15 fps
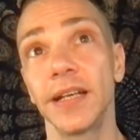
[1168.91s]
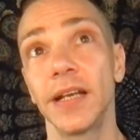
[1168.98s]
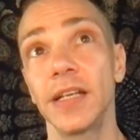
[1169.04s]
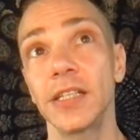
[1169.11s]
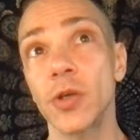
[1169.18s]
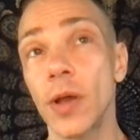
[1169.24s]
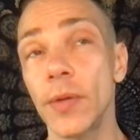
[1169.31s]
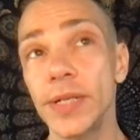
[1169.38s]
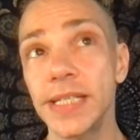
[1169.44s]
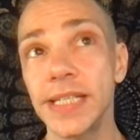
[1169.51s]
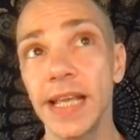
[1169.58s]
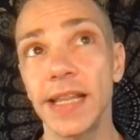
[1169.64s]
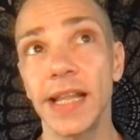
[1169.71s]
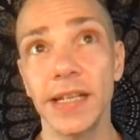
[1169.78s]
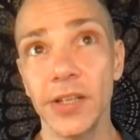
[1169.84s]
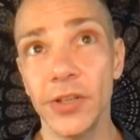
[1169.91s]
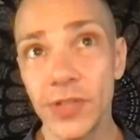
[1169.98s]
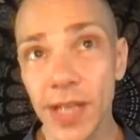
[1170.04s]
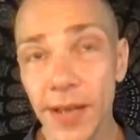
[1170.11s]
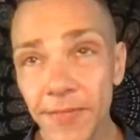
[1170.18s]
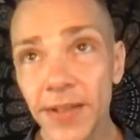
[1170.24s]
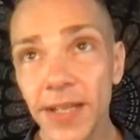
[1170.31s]
So I would say that you
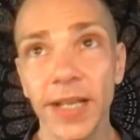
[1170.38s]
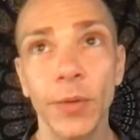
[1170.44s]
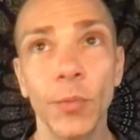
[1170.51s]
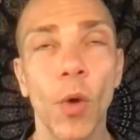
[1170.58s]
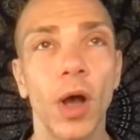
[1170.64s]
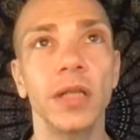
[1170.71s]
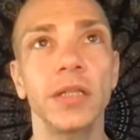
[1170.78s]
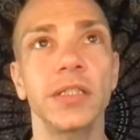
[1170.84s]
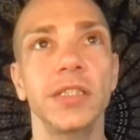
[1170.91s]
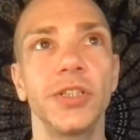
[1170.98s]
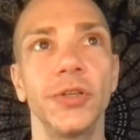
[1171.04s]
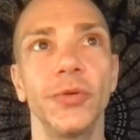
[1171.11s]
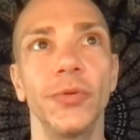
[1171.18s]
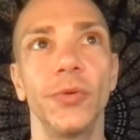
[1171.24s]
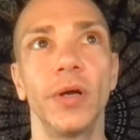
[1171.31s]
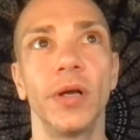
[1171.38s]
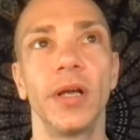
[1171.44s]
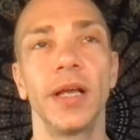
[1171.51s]
definitely want to